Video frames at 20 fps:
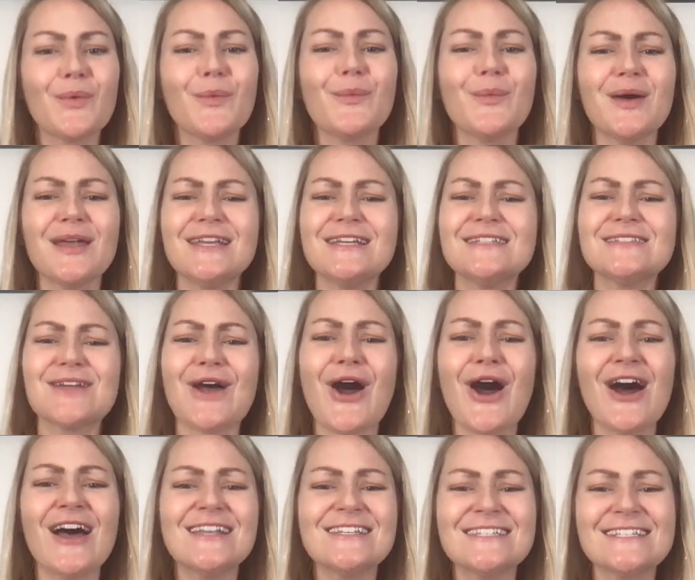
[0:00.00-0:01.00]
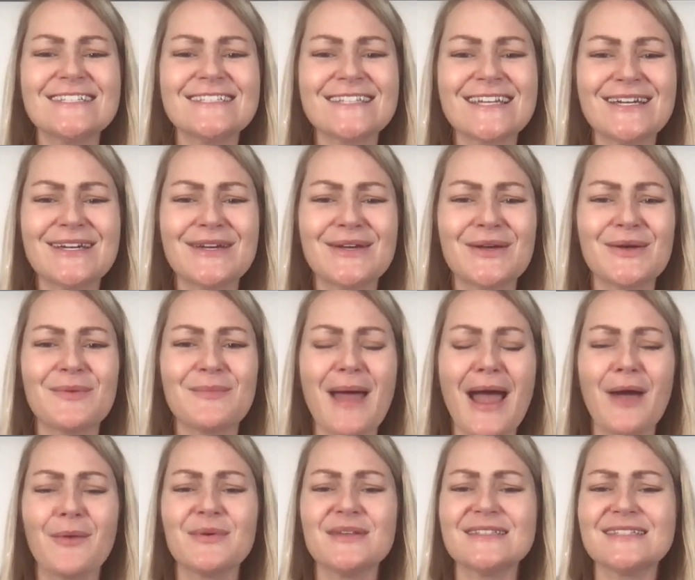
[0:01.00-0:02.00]
What is autism?
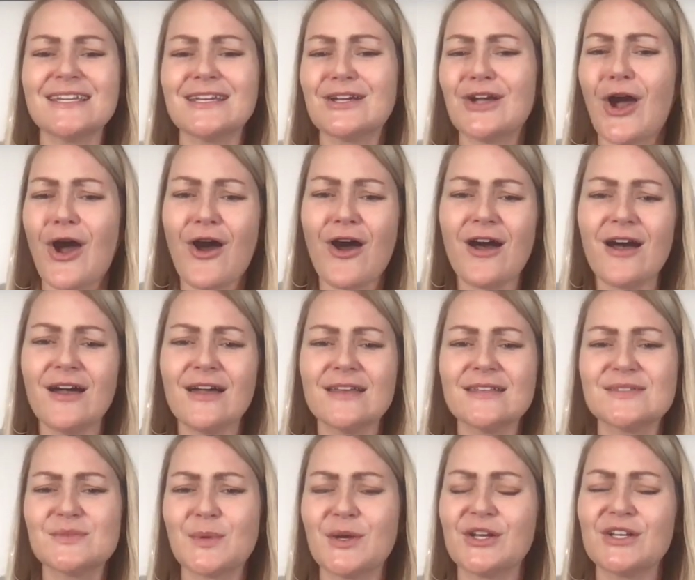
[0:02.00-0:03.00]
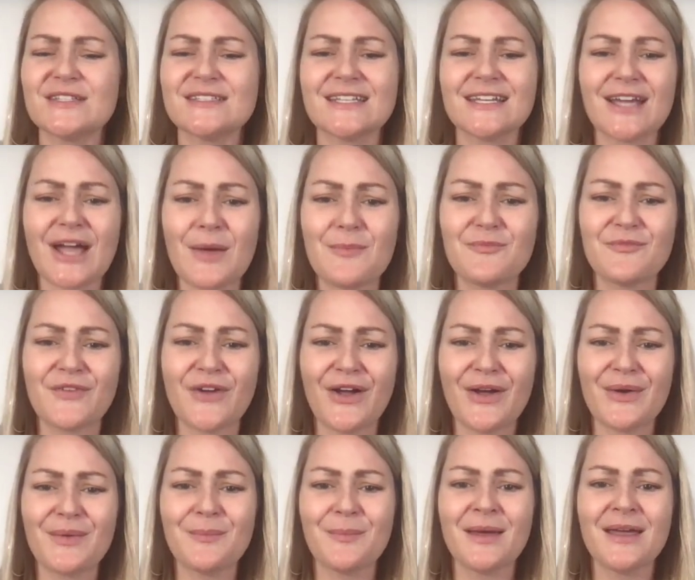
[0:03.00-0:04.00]
How is it caused? Where does it come
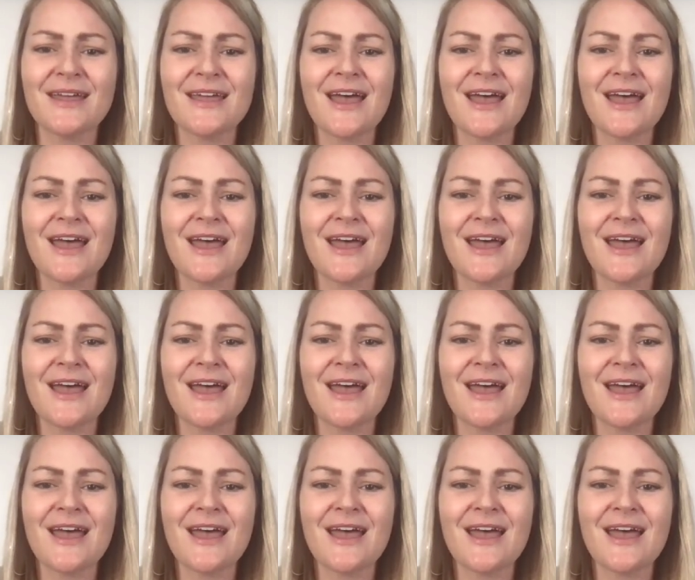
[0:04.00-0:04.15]
from?